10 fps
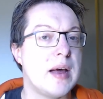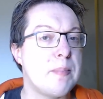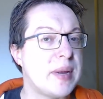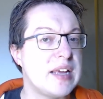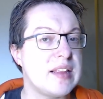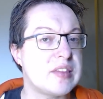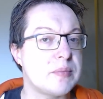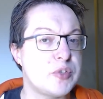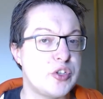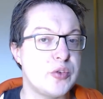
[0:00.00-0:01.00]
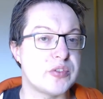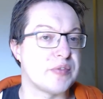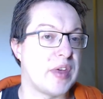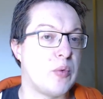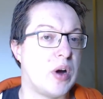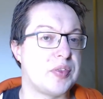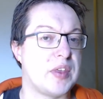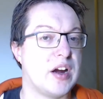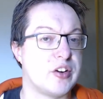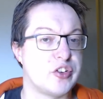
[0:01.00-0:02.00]
but I let them choose if they want
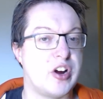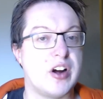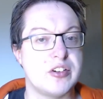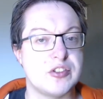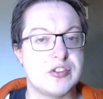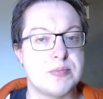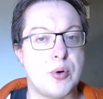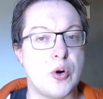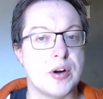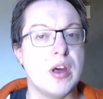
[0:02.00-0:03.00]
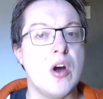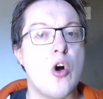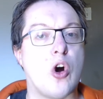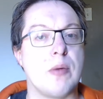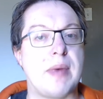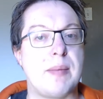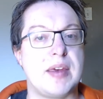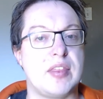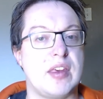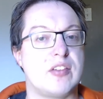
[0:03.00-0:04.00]
the Archcardinal's support, or
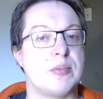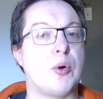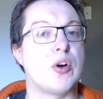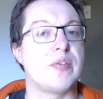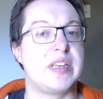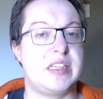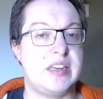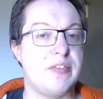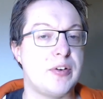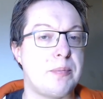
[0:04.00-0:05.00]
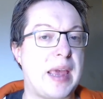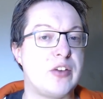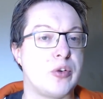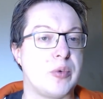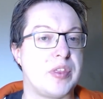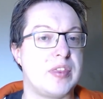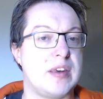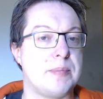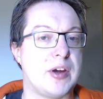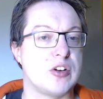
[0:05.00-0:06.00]
maybe the support of a different patron within the
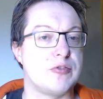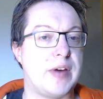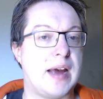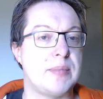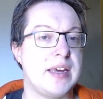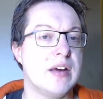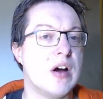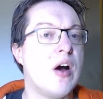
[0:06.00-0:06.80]
Imperial family,